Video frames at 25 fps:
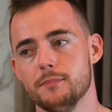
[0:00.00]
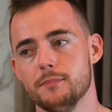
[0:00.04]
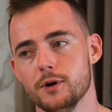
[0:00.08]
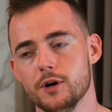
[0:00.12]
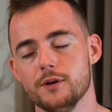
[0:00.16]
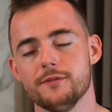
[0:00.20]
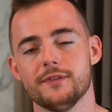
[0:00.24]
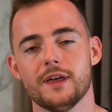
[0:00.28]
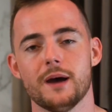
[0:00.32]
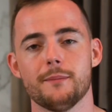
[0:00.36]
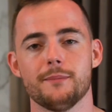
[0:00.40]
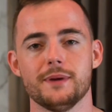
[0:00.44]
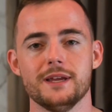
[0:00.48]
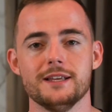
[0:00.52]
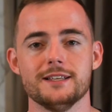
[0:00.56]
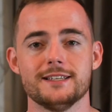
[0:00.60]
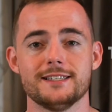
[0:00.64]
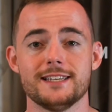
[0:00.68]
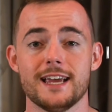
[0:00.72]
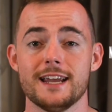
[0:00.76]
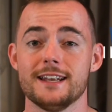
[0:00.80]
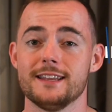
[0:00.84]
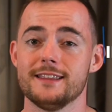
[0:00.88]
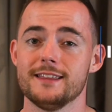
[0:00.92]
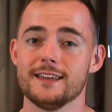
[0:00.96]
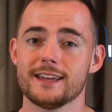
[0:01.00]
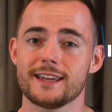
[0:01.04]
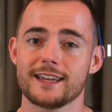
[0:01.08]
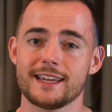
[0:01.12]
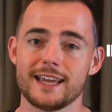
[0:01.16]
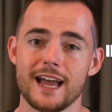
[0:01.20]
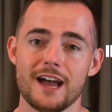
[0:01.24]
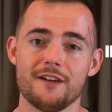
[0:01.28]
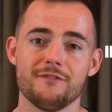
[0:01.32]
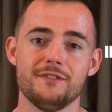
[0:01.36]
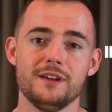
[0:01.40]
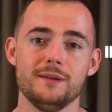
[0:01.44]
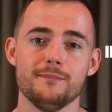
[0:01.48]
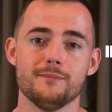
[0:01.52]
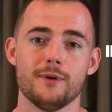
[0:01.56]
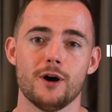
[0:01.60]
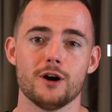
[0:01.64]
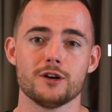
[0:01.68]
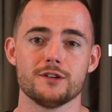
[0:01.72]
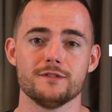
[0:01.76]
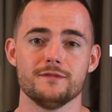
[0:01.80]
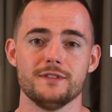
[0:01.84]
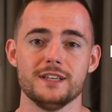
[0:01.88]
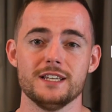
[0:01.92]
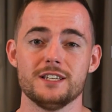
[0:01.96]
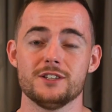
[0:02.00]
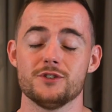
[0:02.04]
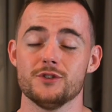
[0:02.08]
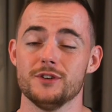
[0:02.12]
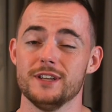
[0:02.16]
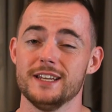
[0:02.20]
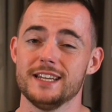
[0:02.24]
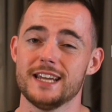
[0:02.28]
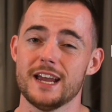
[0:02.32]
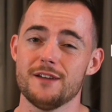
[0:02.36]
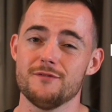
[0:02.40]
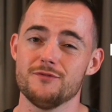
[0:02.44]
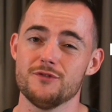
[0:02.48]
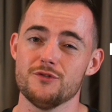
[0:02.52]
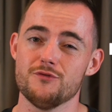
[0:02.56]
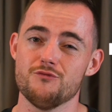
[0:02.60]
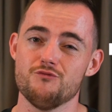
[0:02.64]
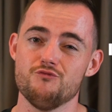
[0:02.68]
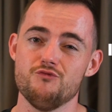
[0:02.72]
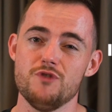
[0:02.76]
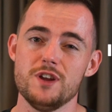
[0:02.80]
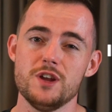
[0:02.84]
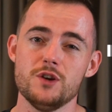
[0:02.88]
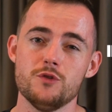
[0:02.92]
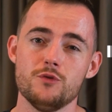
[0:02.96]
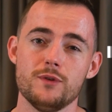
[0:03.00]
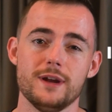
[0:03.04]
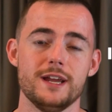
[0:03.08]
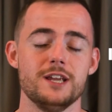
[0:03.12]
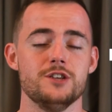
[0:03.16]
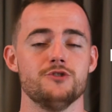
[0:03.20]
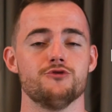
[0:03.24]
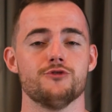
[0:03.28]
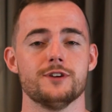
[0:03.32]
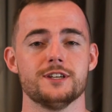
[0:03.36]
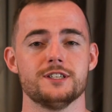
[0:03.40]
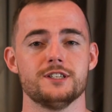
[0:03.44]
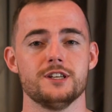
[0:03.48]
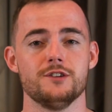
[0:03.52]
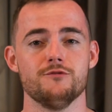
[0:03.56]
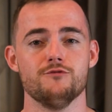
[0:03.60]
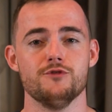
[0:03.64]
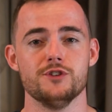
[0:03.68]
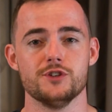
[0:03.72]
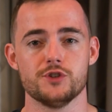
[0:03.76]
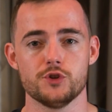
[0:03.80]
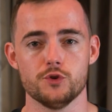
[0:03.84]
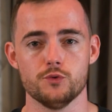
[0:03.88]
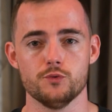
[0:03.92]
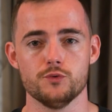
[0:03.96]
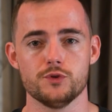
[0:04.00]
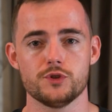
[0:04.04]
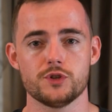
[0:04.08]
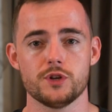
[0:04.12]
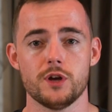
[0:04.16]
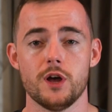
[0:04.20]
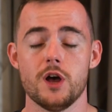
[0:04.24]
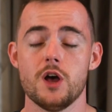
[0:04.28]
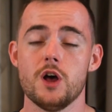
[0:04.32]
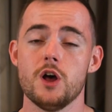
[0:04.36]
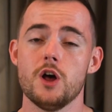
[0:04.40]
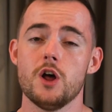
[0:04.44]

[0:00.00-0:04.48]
But that being said, the caffeine part of this study gave the real interesting results.